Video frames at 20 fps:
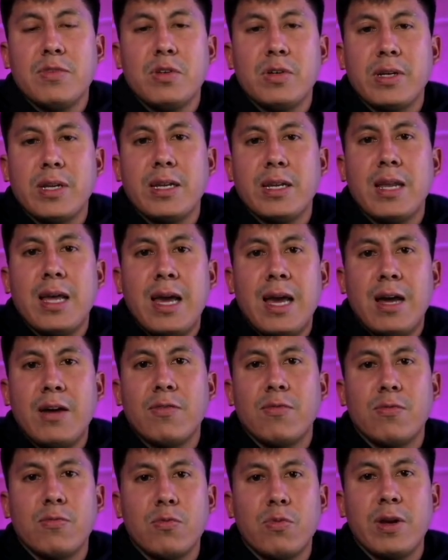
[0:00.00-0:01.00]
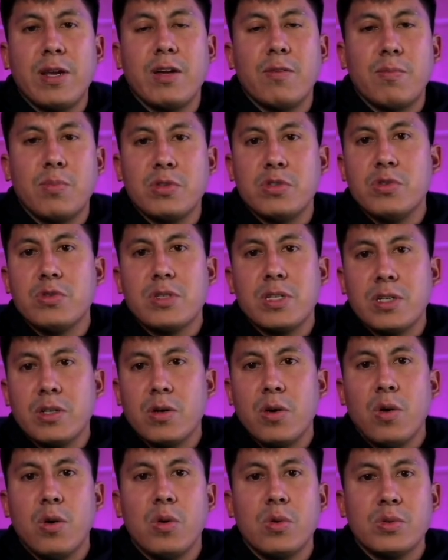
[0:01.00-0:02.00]
You can have rate of producing
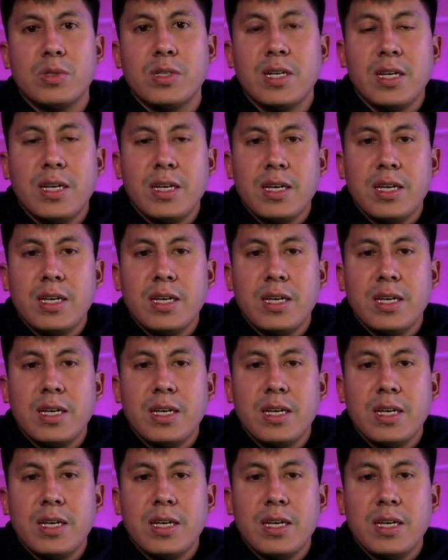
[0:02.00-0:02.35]
gold.